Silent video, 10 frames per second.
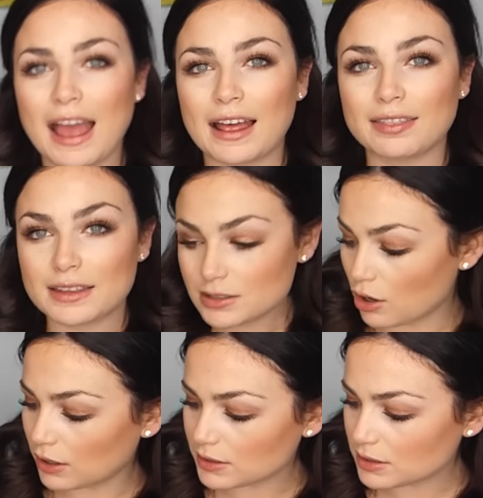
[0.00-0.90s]
And this,
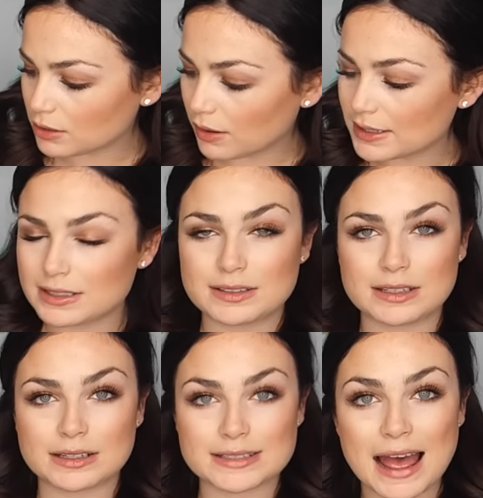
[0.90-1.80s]
honestly, you guys, is
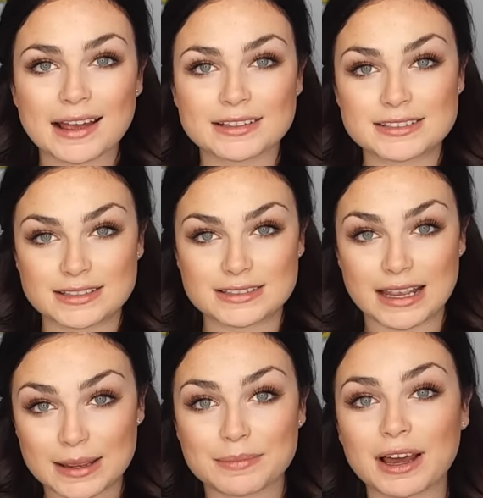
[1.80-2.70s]
the exact same